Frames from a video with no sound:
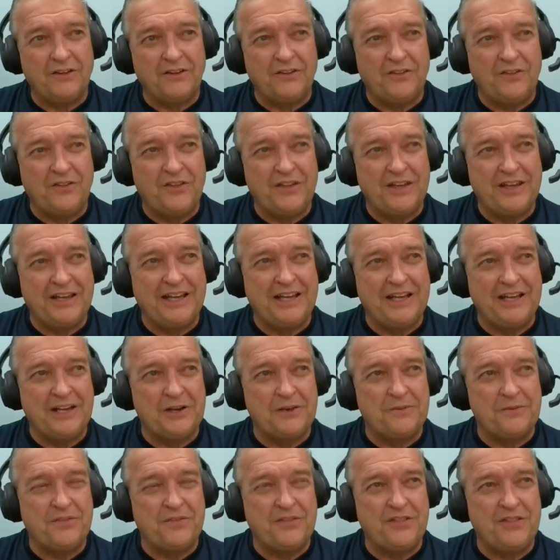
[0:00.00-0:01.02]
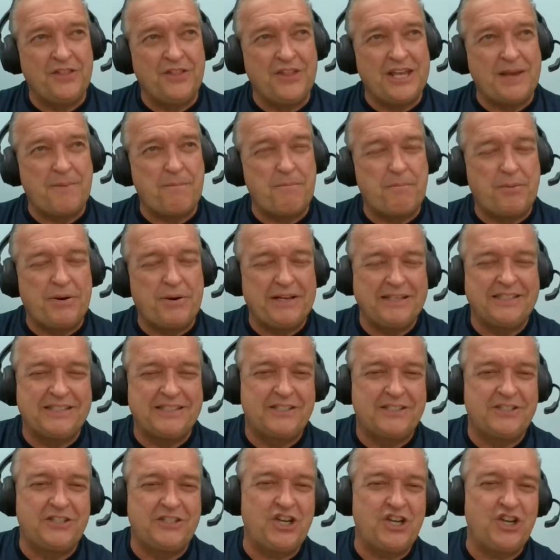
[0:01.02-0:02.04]
the
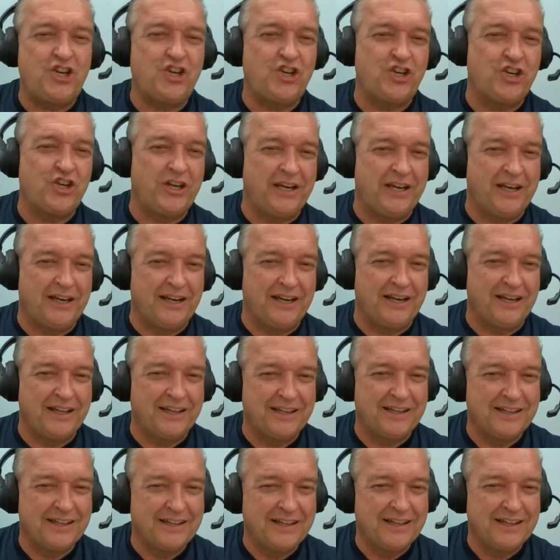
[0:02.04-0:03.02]
position